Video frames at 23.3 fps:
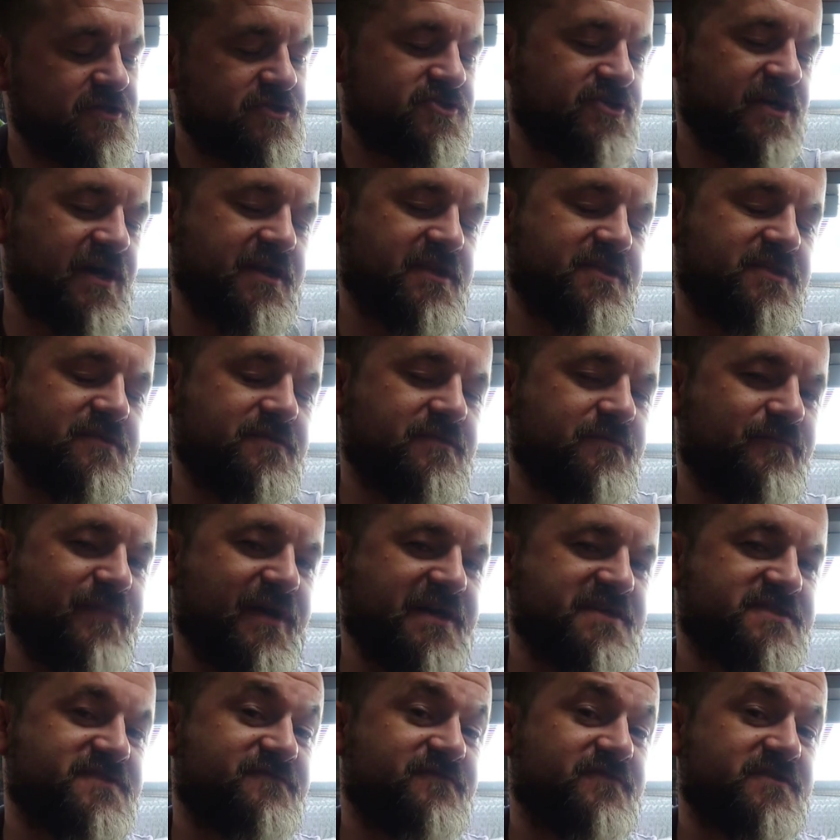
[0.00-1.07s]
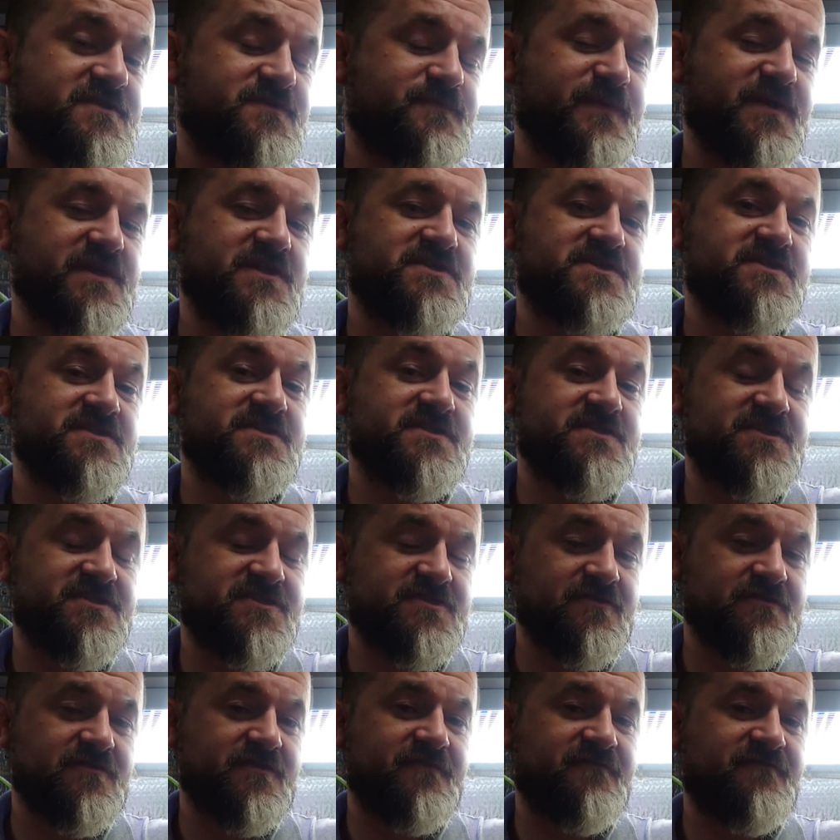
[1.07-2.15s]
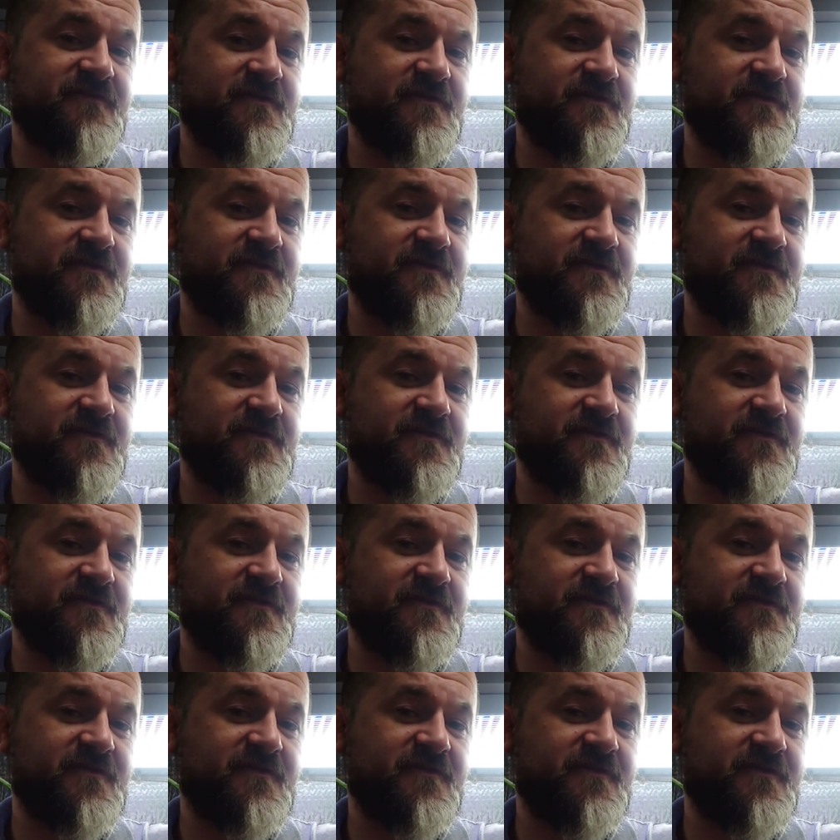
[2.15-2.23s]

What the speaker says: trying to do the best for a species he studied